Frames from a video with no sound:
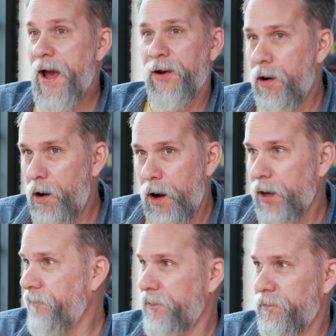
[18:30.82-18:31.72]
Buying a
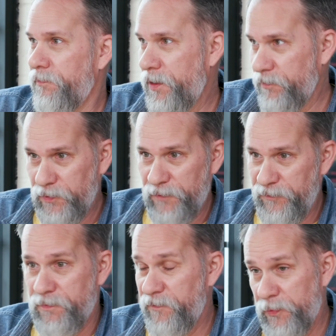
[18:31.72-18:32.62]
hog from
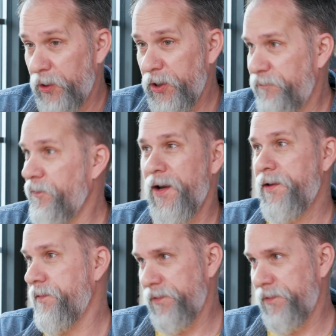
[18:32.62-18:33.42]
a good friend